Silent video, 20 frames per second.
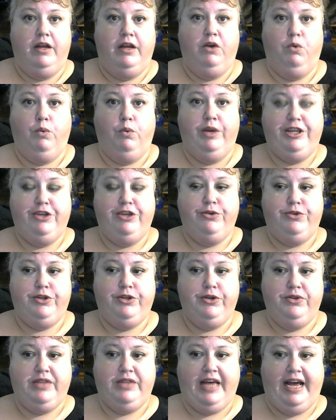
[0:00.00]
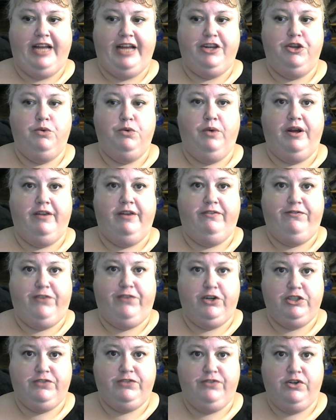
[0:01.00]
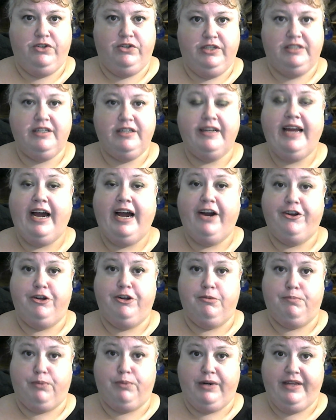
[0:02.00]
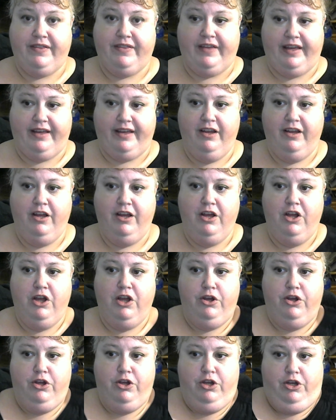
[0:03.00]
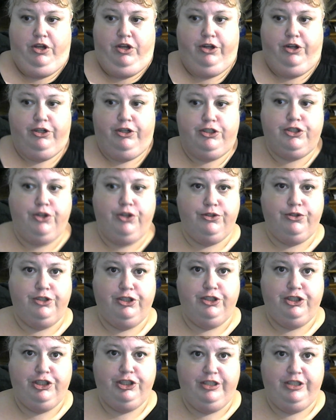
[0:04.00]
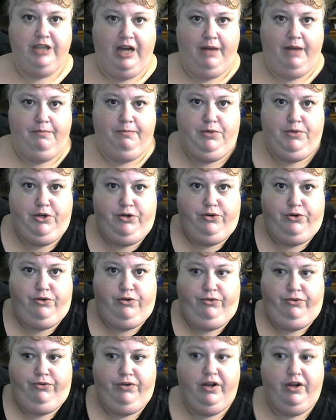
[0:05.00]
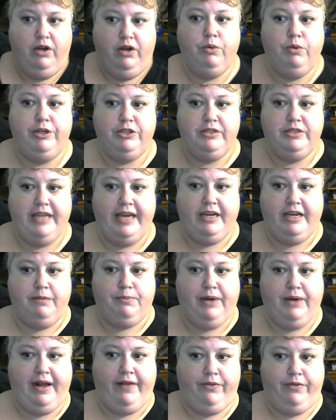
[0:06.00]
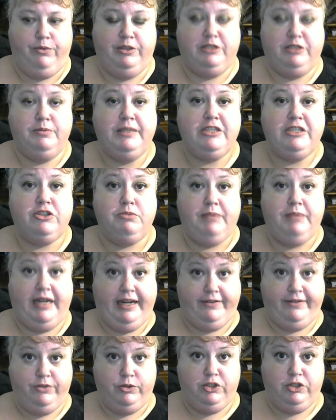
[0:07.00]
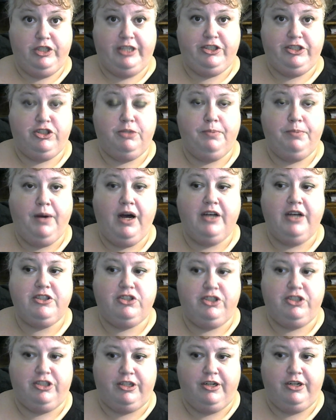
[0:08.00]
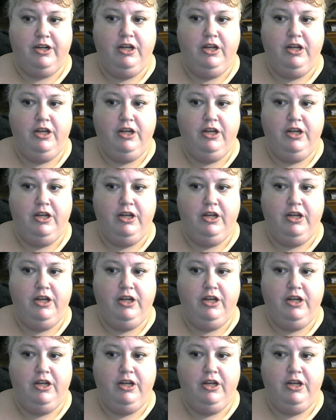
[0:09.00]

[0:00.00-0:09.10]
When you do that, you want to first focus on how you're breathing. Your shoulders should not move when you take a breath, which means you might have to adjust your posture.